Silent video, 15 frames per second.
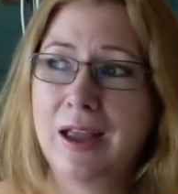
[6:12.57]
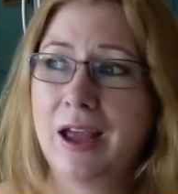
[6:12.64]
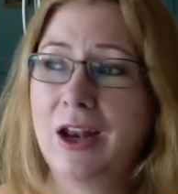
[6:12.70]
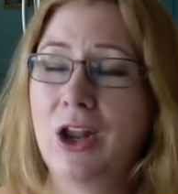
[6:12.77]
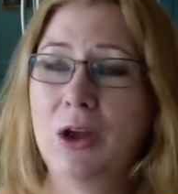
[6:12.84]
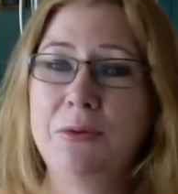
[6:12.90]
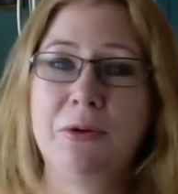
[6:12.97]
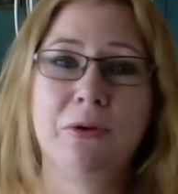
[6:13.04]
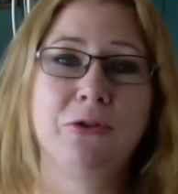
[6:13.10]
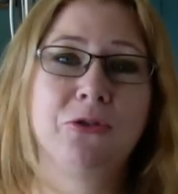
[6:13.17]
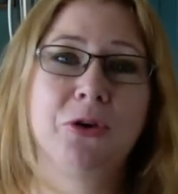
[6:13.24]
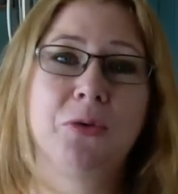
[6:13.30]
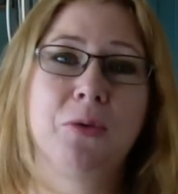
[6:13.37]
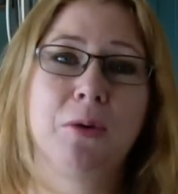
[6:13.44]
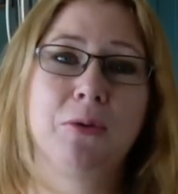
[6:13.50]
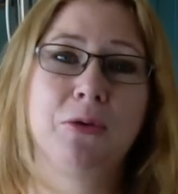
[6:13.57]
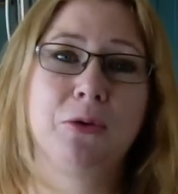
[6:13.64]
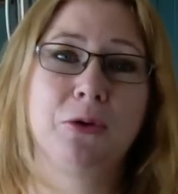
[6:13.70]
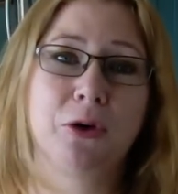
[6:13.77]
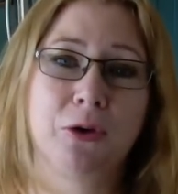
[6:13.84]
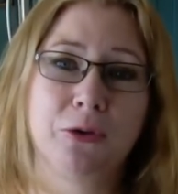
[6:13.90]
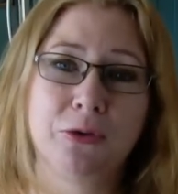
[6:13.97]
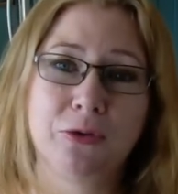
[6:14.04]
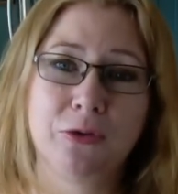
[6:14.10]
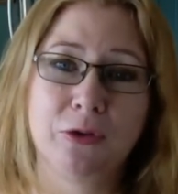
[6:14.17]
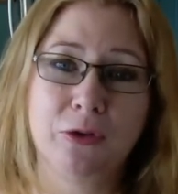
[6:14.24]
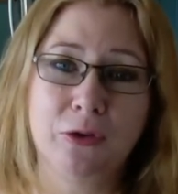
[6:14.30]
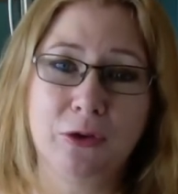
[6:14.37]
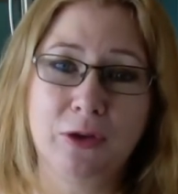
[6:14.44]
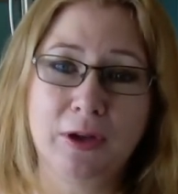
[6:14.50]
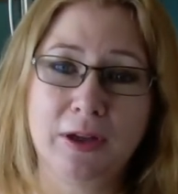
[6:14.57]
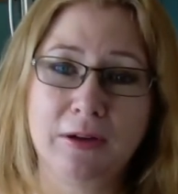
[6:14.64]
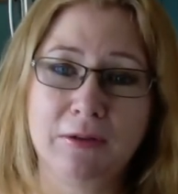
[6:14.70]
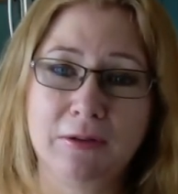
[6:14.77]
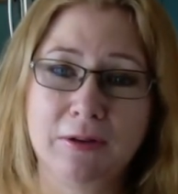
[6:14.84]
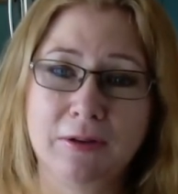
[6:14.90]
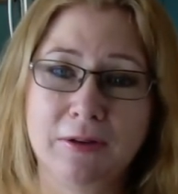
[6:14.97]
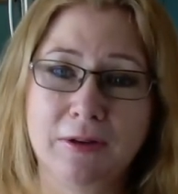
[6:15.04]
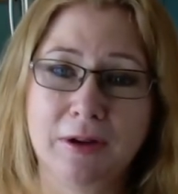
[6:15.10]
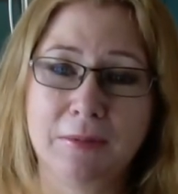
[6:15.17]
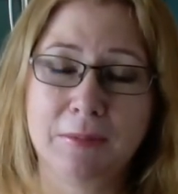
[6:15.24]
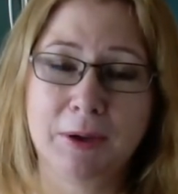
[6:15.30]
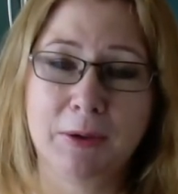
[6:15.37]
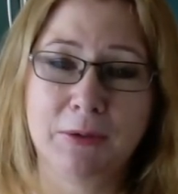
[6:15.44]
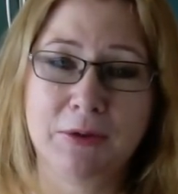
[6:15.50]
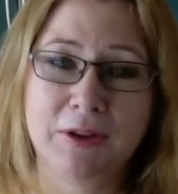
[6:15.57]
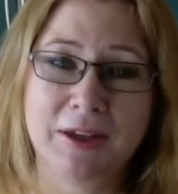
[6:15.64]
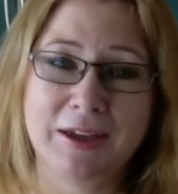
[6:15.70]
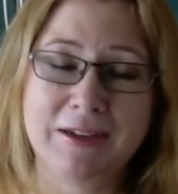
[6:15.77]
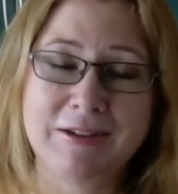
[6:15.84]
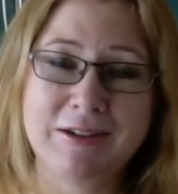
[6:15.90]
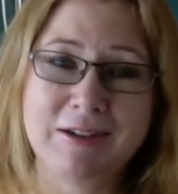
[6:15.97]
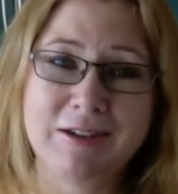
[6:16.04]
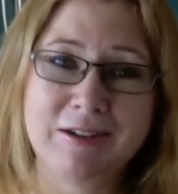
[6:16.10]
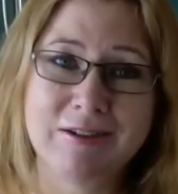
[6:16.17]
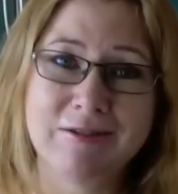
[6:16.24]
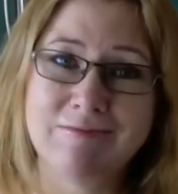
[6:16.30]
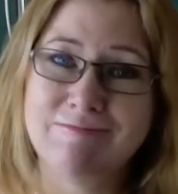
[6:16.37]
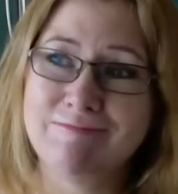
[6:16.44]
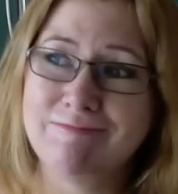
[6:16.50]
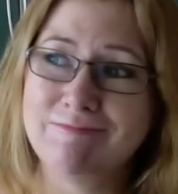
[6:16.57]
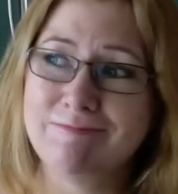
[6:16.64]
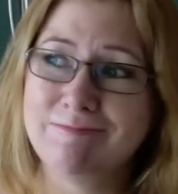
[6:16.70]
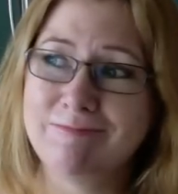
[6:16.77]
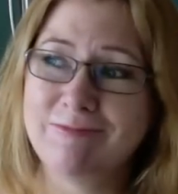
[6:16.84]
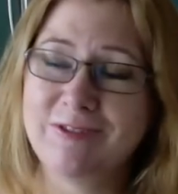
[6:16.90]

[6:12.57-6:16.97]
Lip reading: and I hope you're doing well with your goals for the new year and healthy eating and